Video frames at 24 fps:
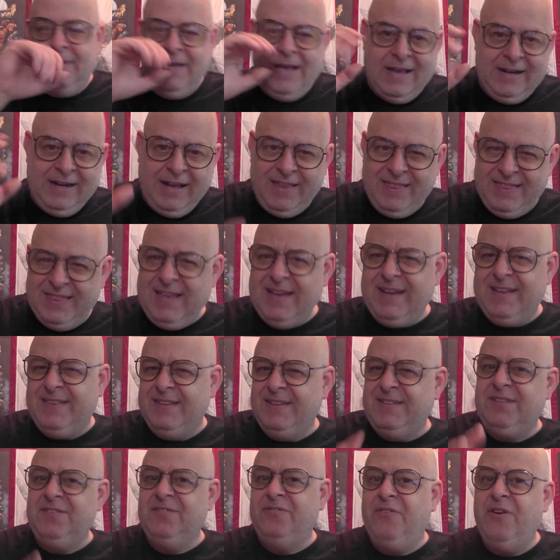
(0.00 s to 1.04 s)
And I think
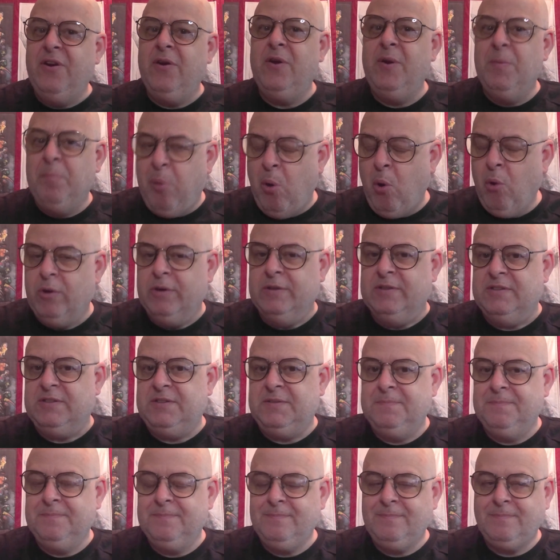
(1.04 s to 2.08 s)
this is very
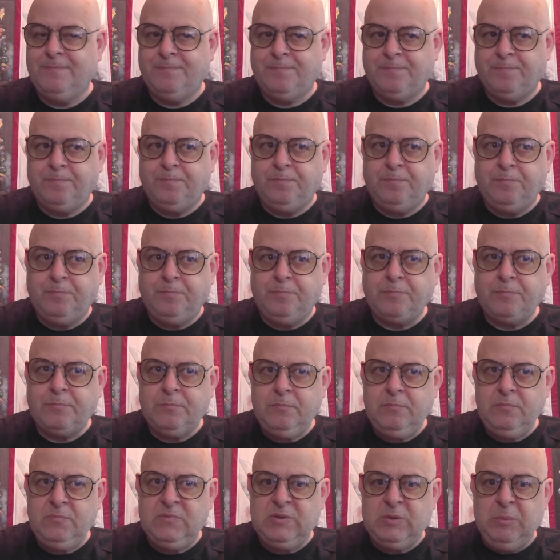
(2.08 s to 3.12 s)
important,
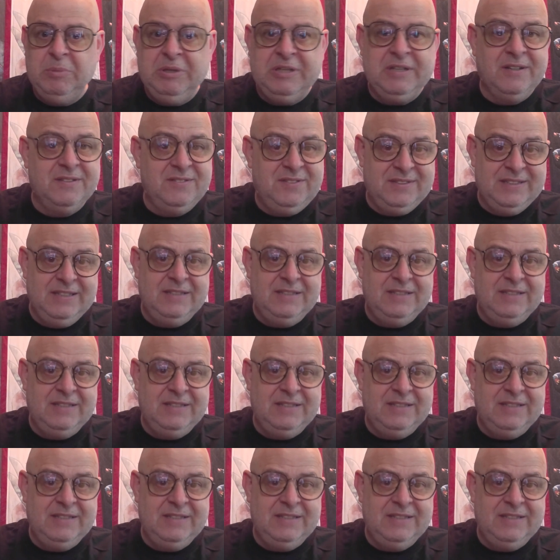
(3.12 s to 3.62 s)
because